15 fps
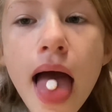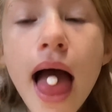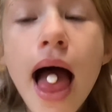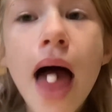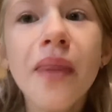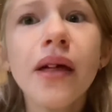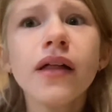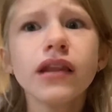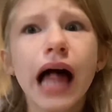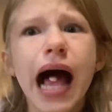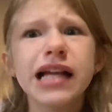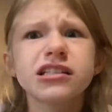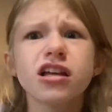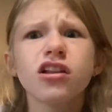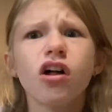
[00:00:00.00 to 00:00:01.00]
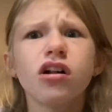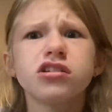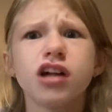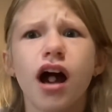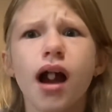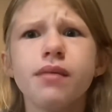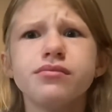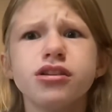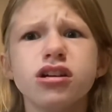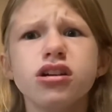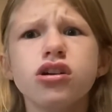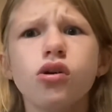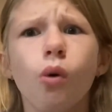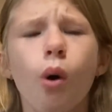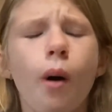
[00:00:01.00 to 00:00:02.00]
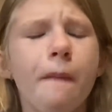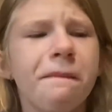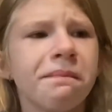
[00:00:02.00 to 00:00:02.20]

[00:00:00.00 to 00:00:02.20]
and they last a long time too.